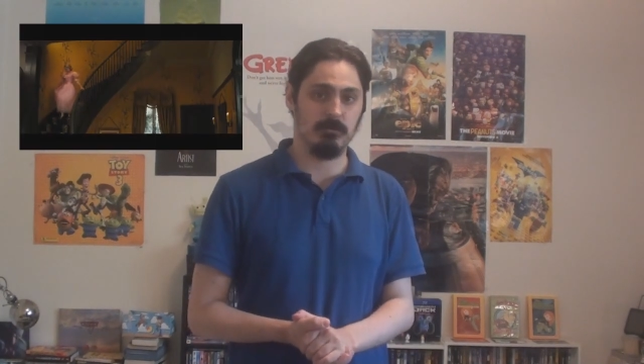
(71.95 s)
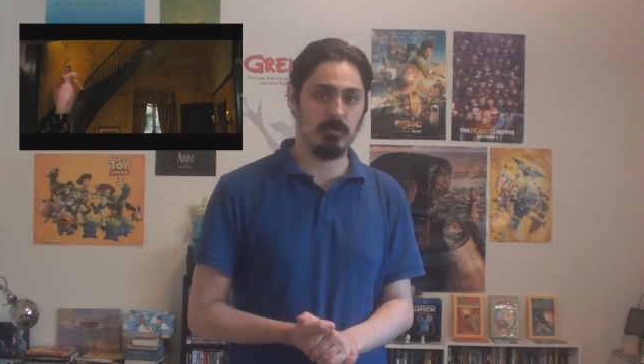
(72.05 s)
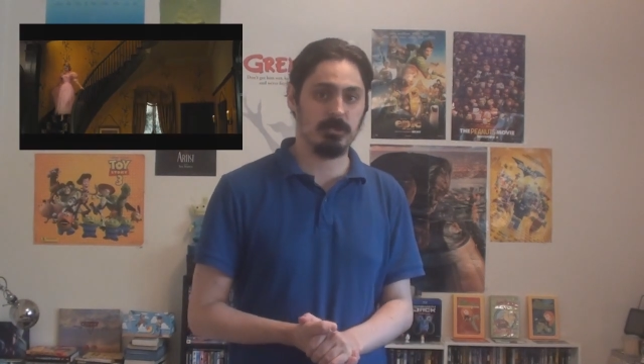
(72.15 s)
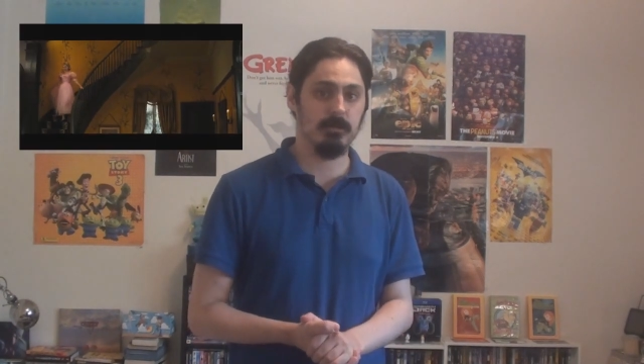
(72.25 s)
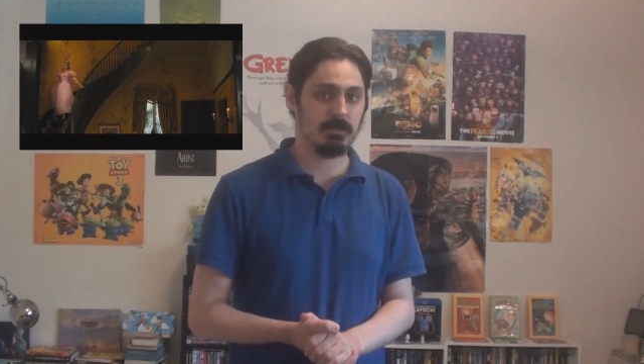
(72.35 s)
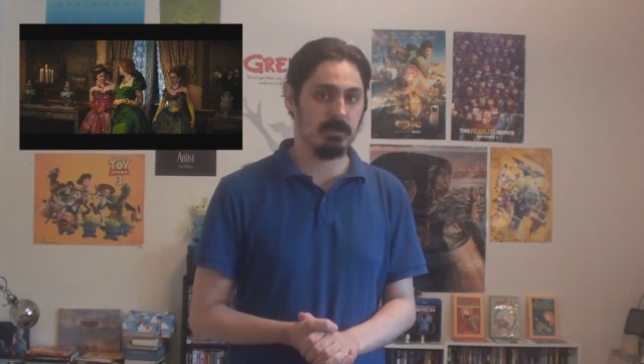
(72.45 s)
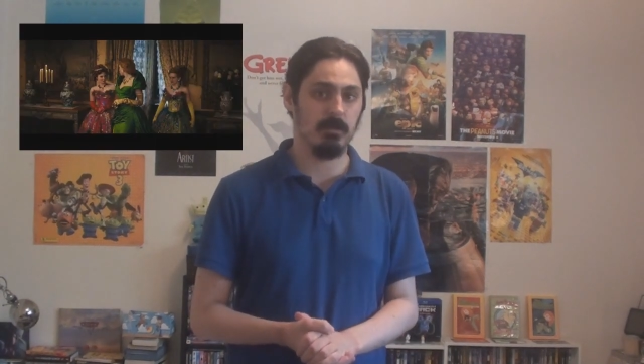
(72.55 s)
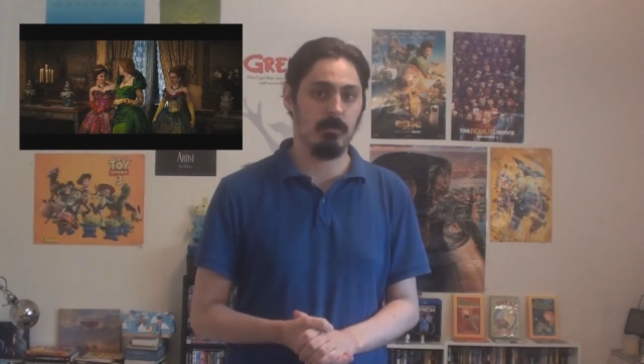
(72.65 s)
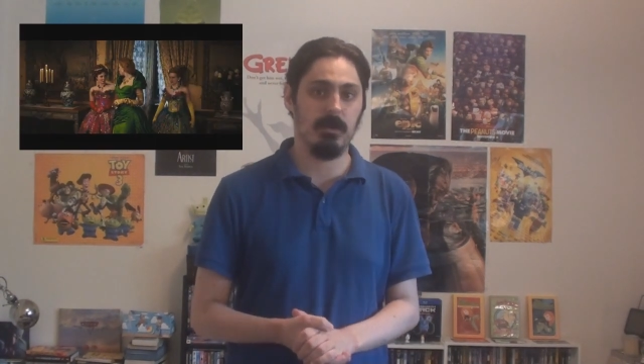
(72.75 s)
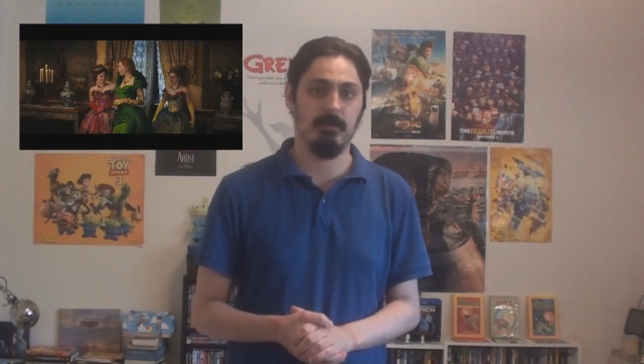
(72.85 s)
version of
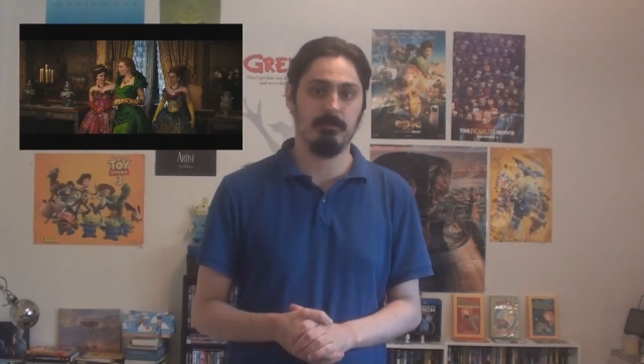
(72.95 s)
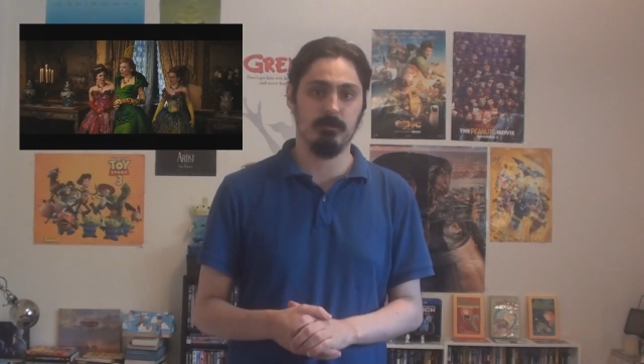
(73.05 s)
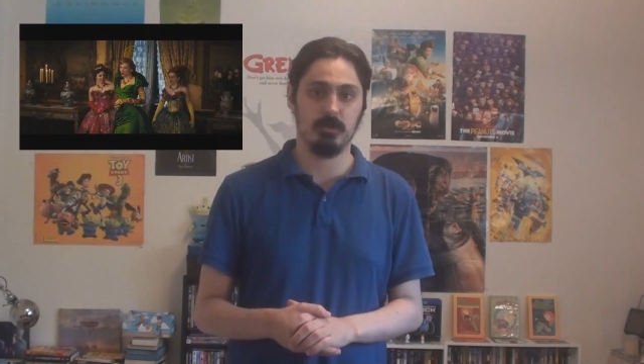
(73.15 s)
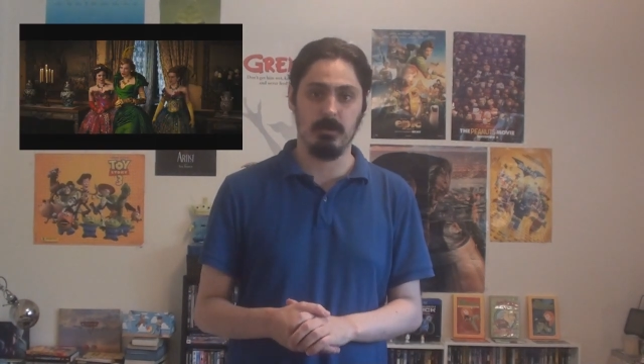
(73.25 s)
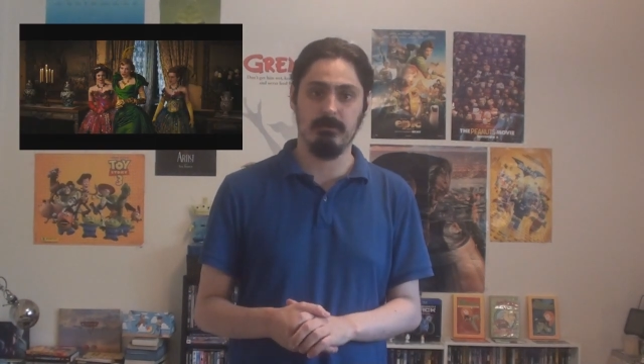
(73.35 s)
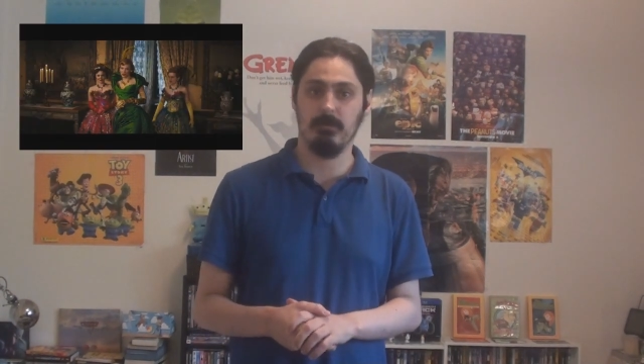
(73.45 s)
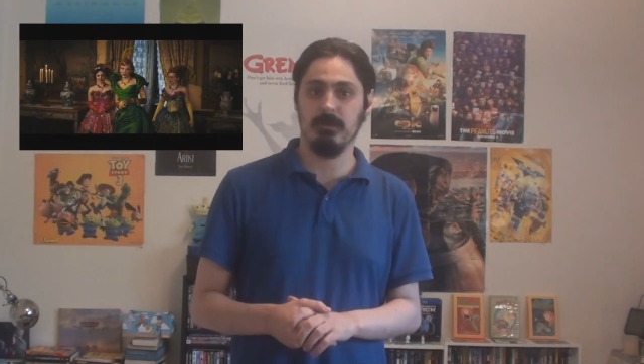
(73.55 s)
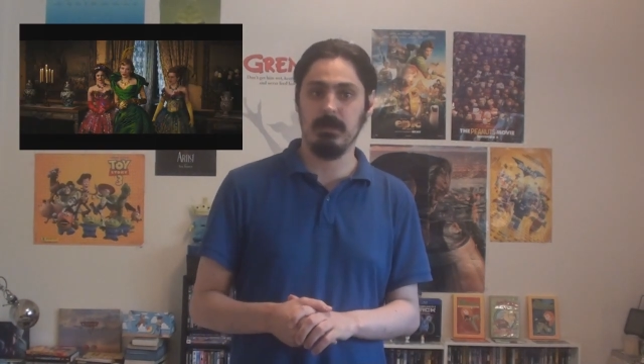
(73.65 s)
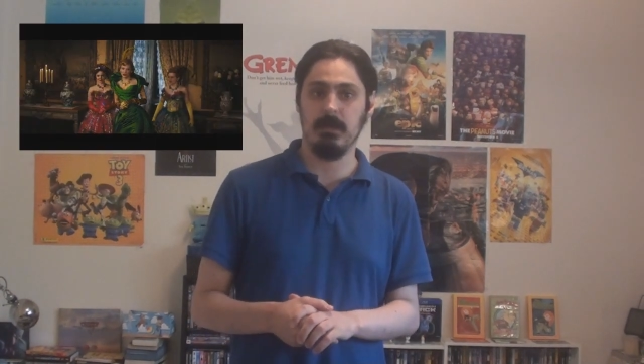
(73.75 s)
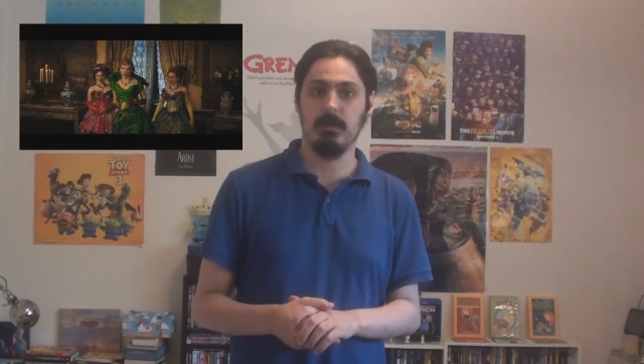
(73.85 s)
Cinderella from
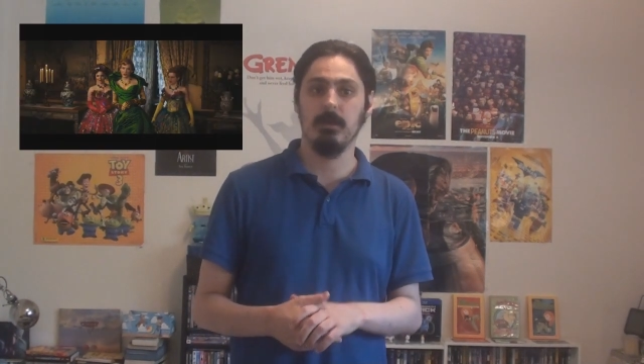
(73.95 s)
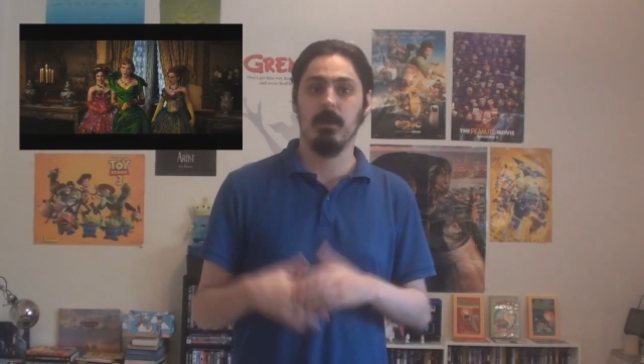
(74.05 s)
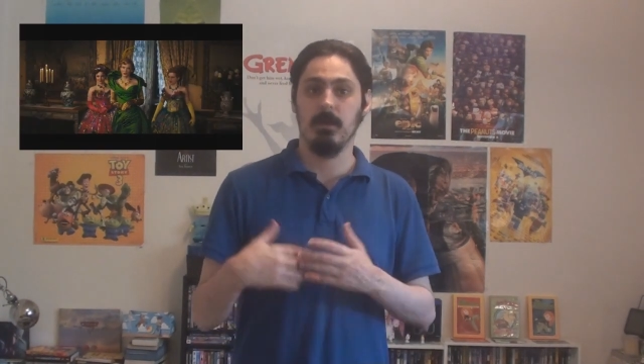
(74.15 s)
2015.